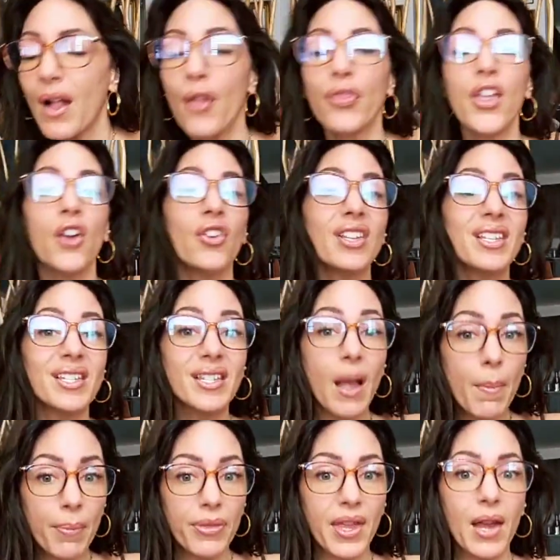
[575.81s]
There is
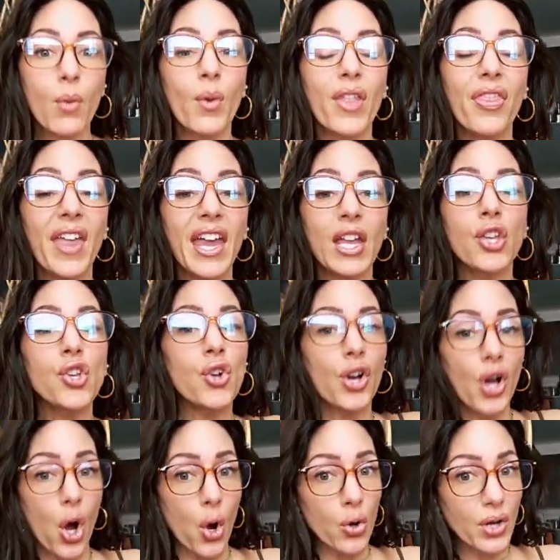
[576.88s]
something within
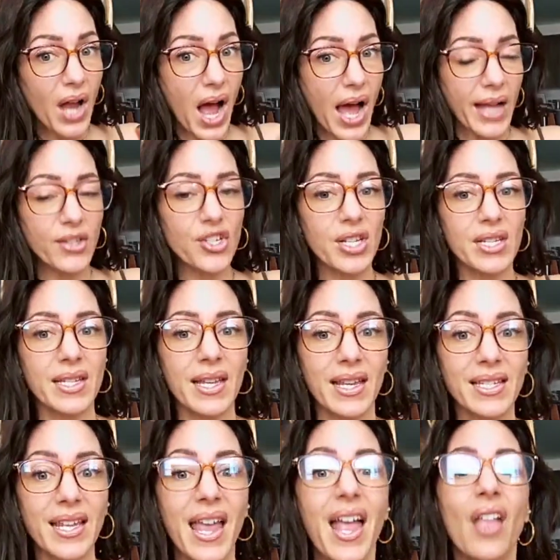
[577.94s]
your own
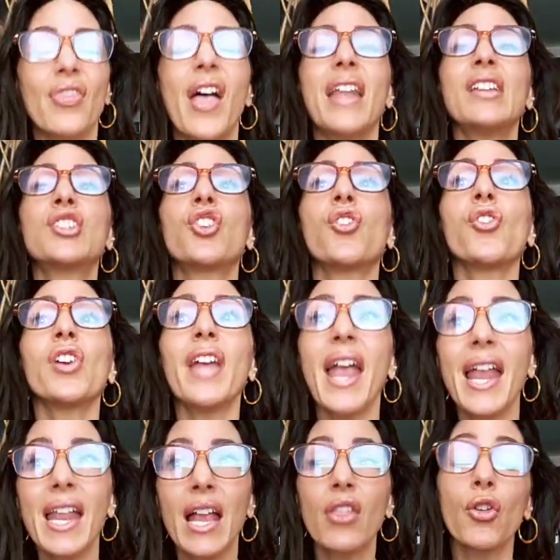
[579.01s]
consciousness that is
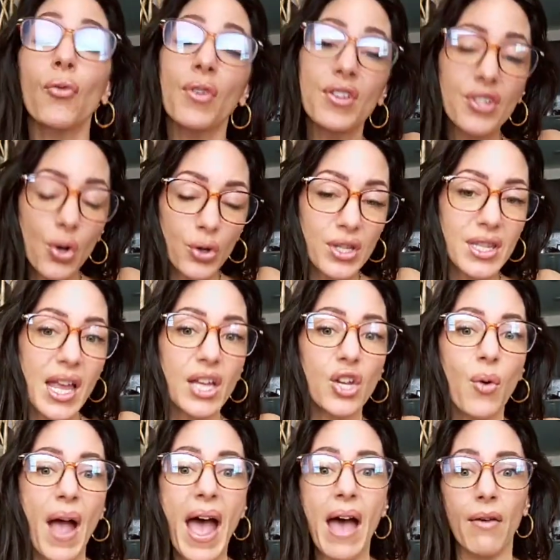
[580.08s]
creating the results that you
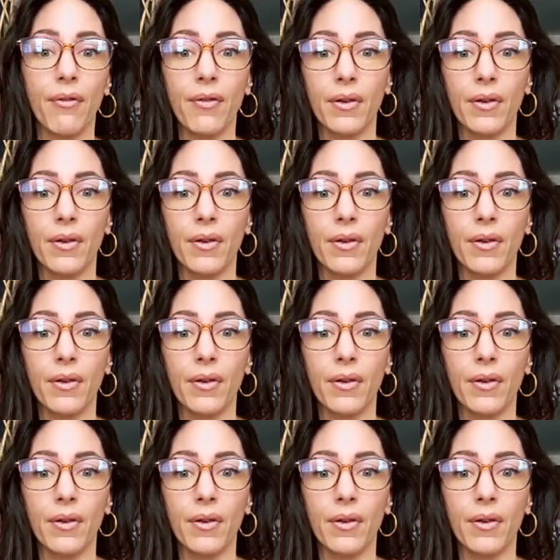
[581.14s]
have.